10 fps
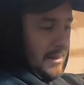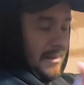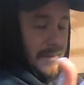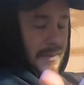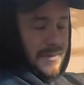
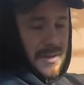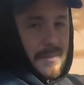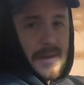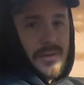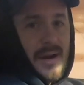if you've seen
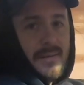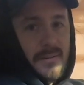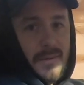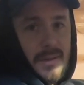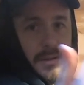my
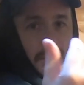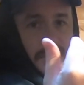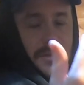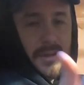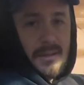driving
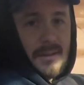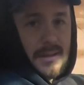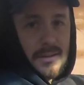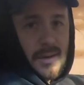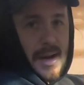videos either at
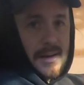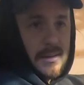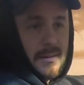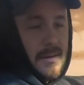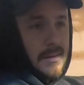the track
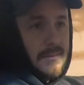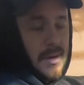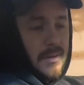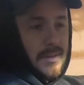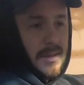or on the
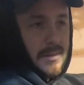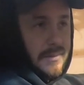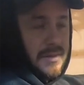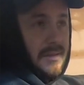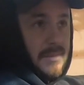road, then
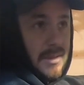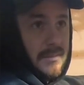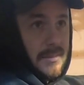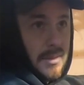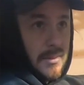you've seen me,
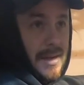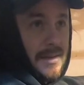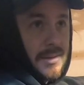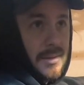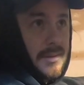
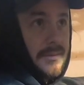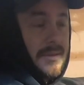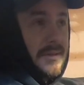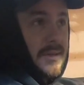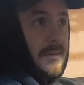actually use
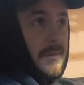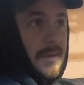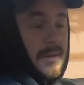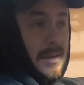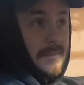this thing
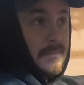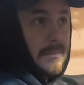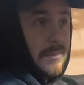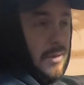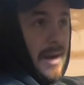while I'm
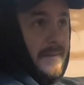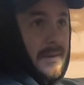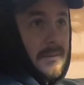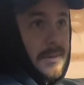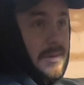
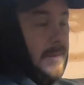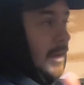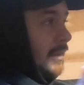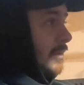driving, which I'm not